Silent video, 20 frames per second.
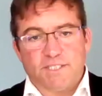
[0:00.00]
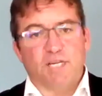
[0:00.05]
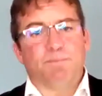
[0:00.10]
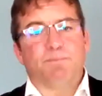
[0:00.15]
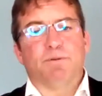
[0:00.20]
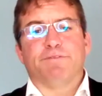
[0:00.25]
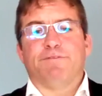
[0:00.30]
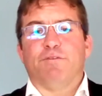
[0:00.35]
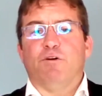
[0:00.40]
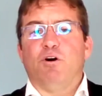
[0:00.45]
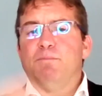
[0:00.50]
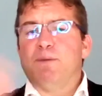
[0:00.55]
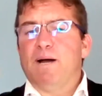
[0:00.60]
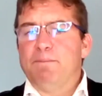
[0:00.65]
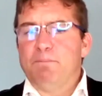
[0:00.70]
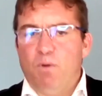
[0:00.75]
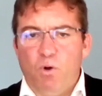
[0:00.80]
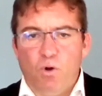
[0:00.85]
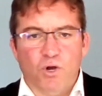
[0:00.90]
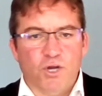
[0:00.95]
So before my
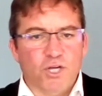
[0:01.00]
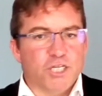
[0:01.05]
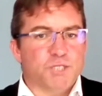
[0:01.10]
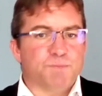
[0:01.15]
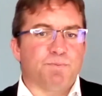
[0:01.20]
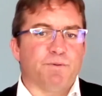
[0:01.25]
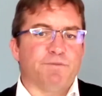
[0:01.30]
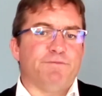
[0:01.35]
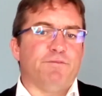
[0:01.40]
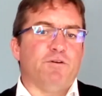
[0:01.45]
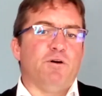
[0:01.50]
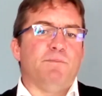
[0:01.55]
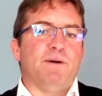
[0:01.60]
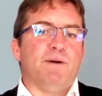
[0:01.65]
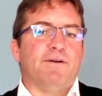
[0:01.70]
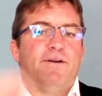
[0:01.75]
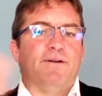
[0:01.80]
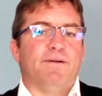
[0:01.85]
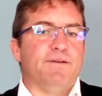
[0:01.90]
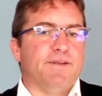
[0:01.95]
mortgage, before my
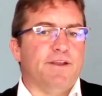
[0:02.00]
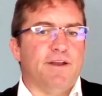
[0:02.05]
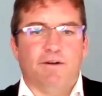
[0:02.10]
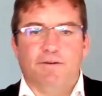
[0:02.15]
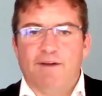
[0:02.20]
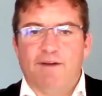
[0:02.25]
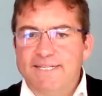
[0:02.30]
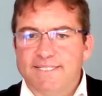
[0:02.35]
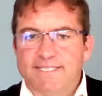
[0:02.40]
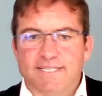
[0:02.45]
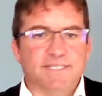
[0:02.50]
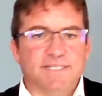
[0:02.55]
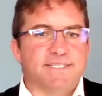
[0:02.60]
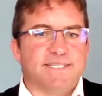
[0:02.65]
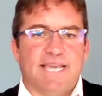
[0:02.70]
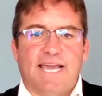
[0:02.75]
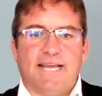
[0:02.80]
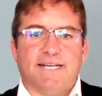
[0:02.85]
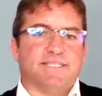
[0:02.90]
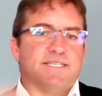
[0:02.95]
rates and
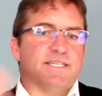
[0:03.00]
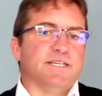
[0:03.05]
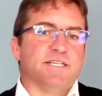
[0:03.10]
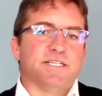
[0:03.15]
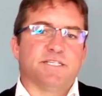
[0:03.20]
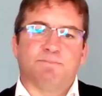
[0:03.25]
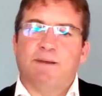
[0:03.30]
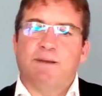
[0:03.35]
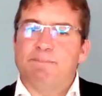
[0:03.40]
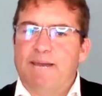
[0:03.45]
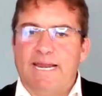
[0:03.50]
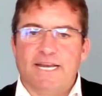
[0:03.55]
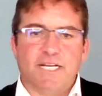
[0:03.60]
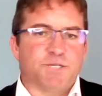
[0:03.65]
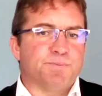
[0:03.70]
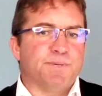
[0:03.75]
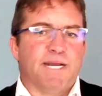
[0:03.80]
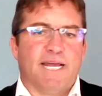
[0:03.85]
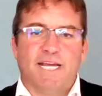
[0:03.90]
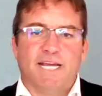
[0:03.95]
taxes, my
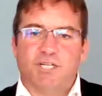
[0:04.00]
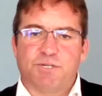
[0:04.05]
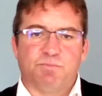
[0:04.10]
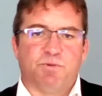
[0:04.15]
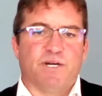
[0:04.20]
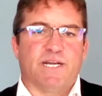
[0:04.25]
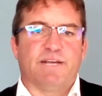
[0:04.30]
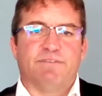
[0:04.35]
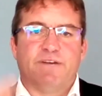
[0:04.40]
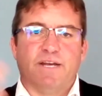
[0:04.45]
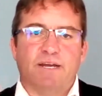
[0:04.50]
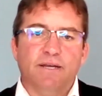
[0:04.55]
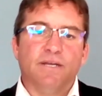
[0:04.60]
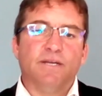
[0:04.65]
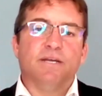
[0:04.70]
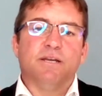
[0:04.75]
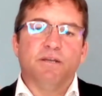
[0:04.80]
management agent, whatever.